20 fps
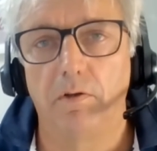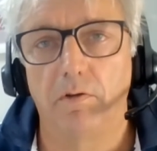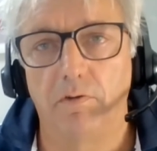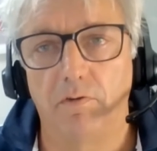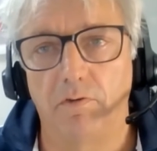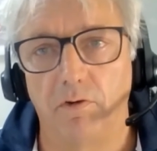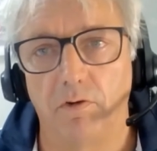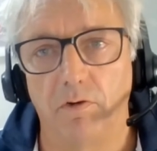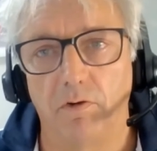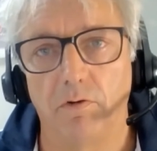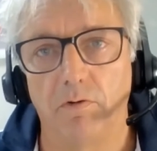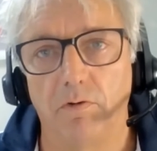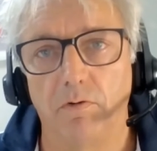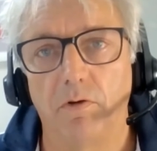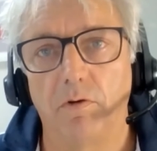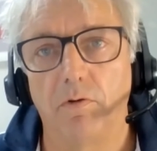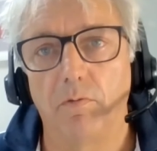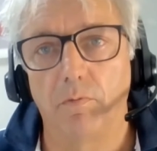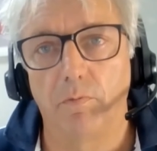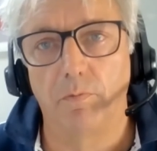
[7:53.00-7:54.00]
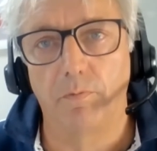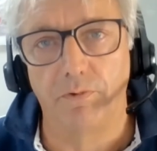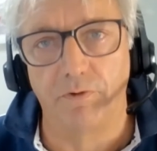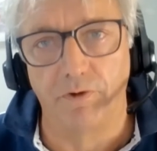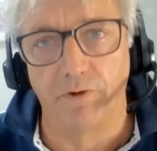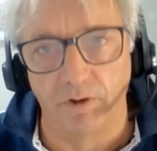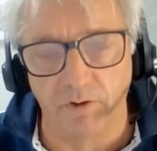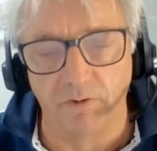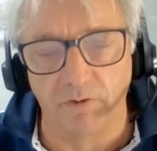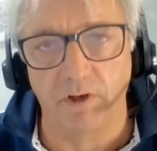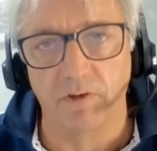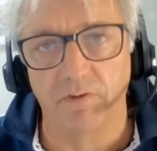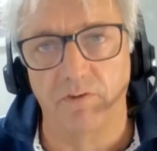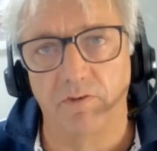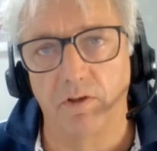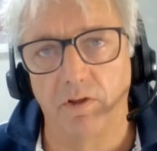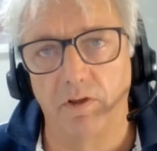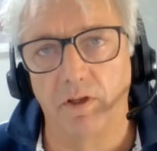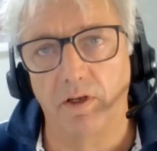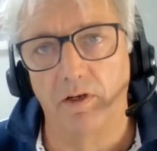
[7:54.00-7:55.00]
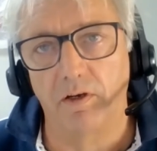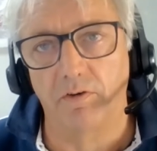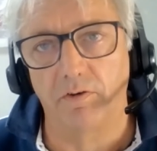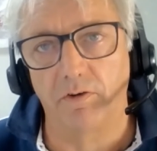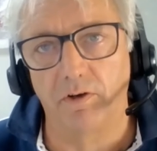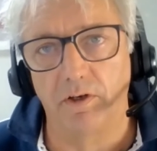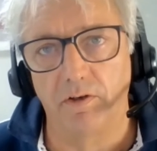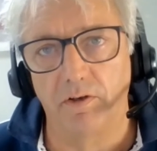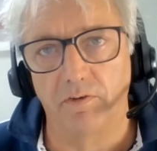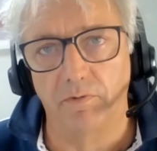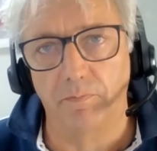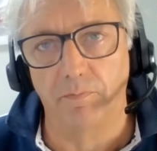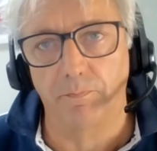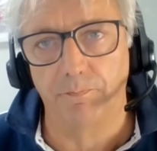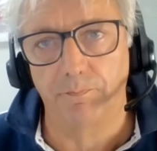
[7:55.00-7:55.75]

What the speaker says: to progress in their careers.